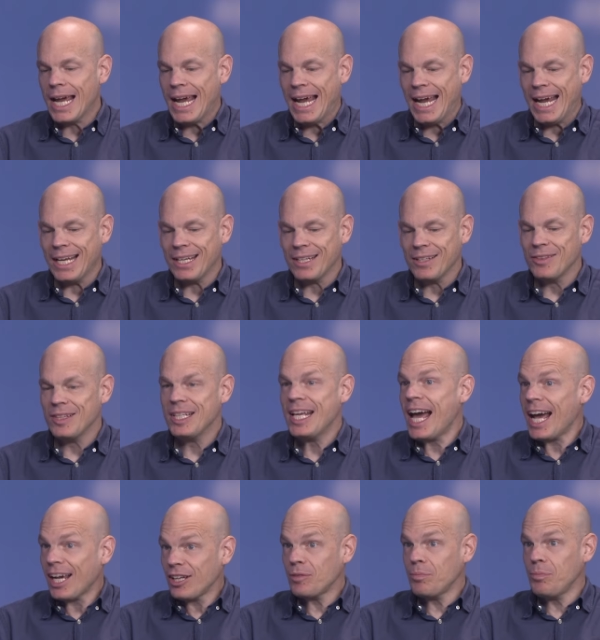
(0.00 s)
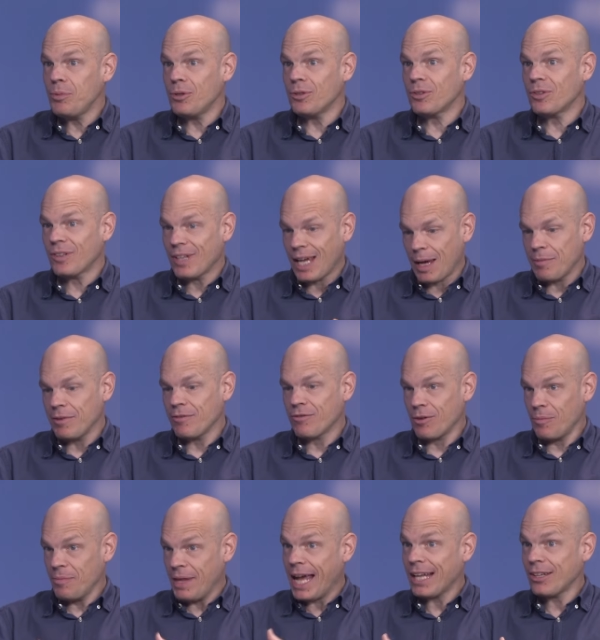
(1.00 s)
And the experts coming
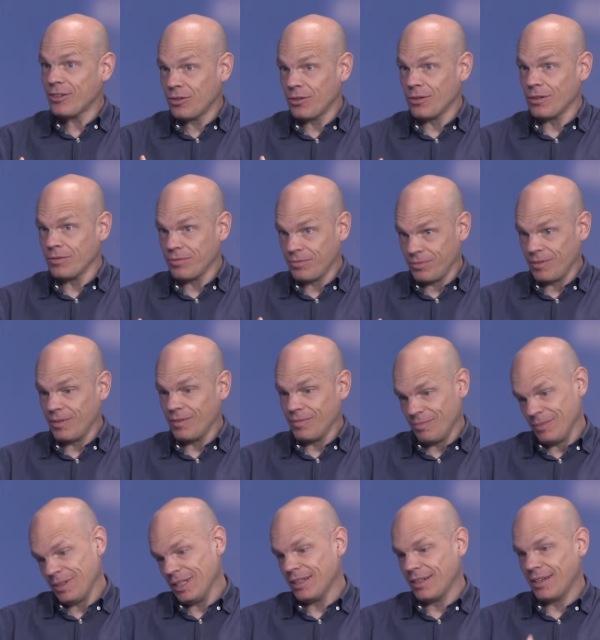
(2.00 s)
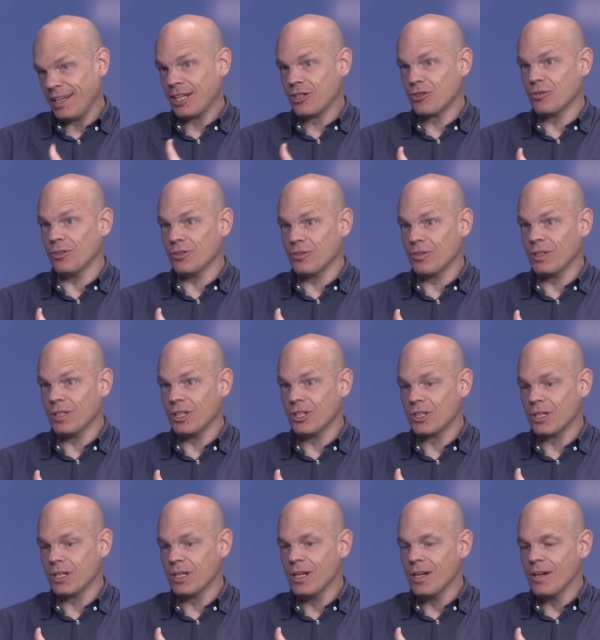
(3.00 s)
from that sort of intellectual
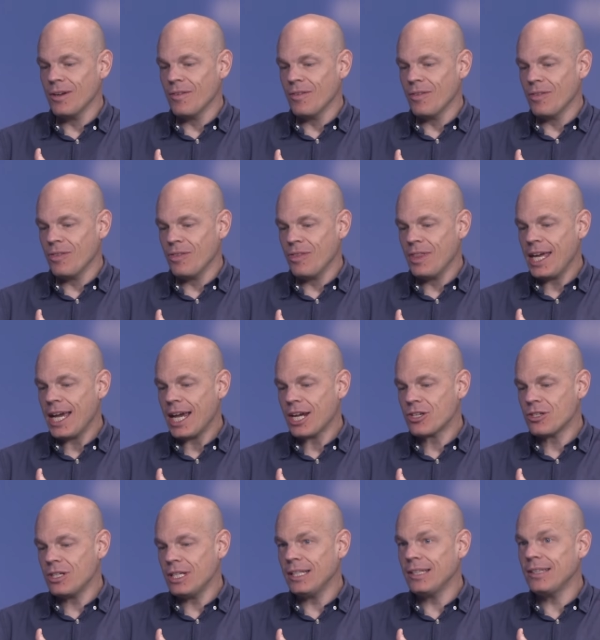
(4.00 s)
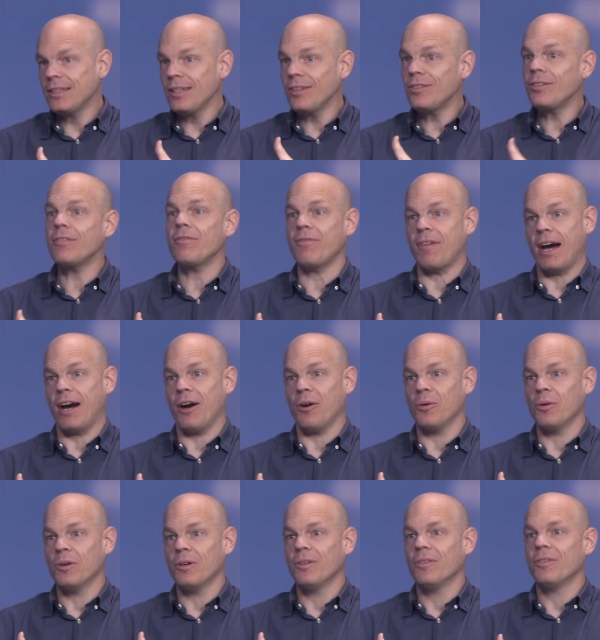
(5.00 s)
tradition, they actually
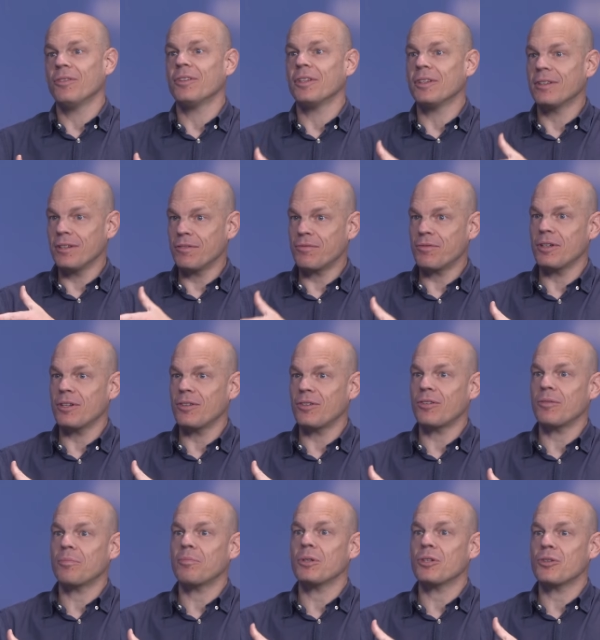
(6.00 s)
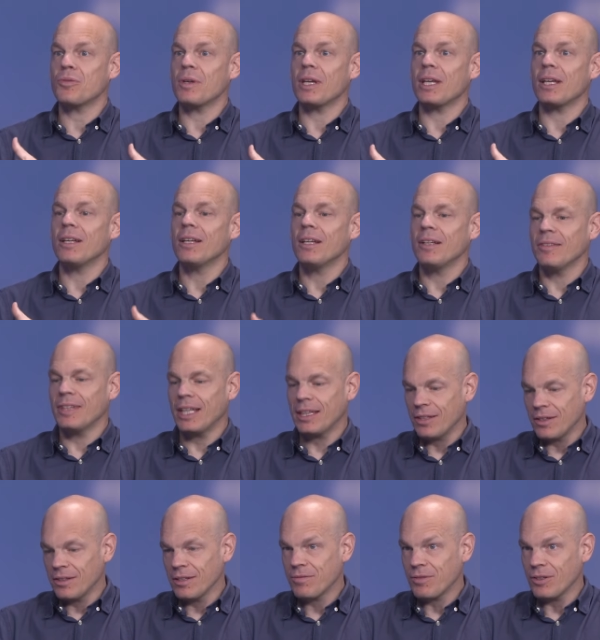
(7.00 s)
disavow the difference between, that
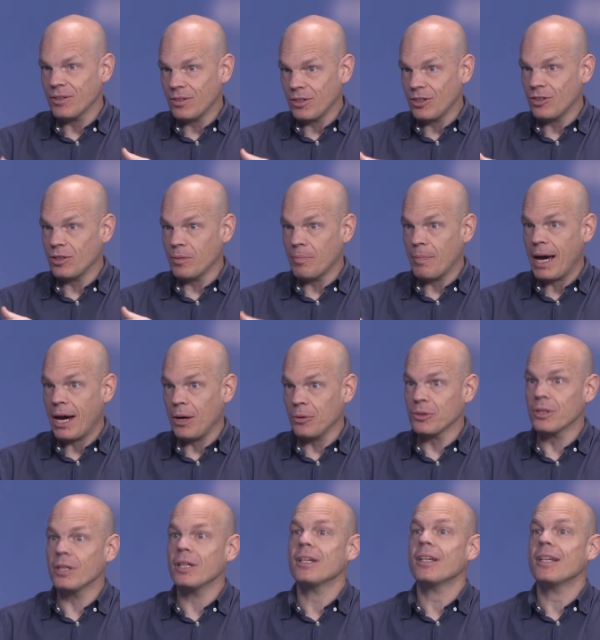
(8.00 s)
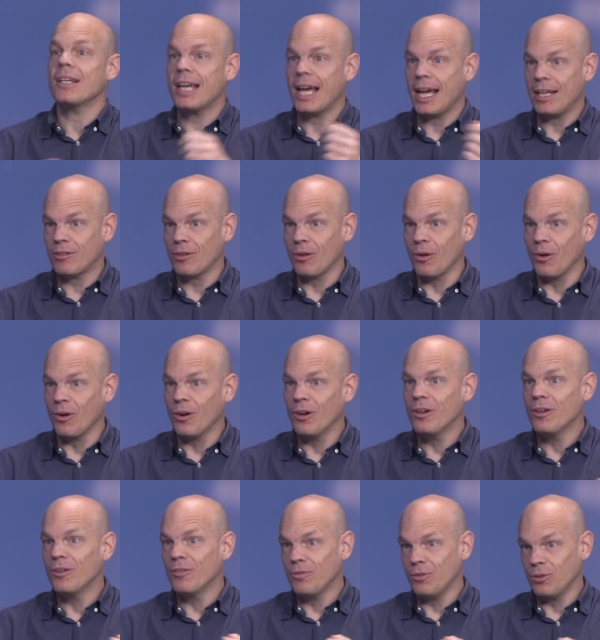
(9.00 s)
the difference is about case law
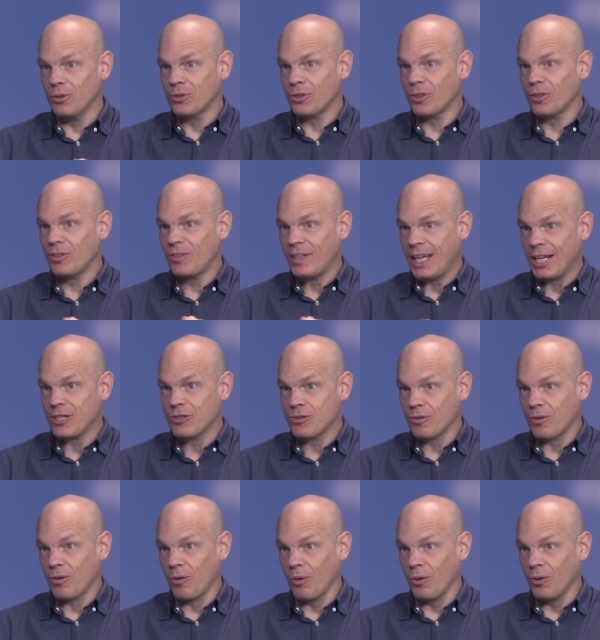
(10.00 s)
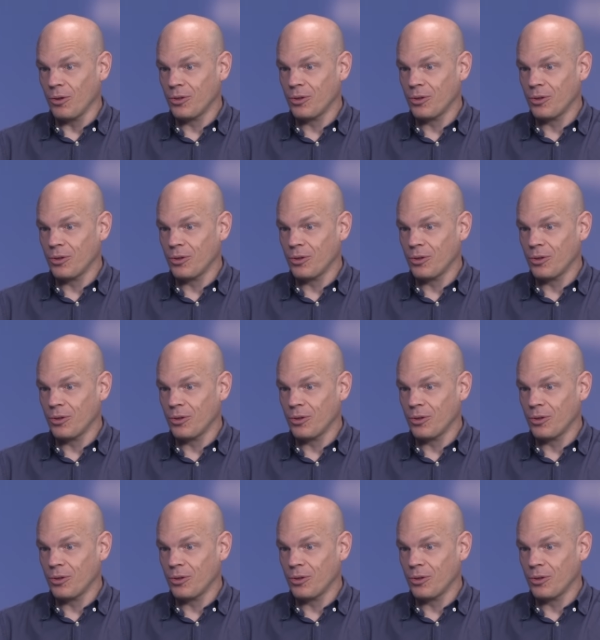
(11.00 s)
versus statute law.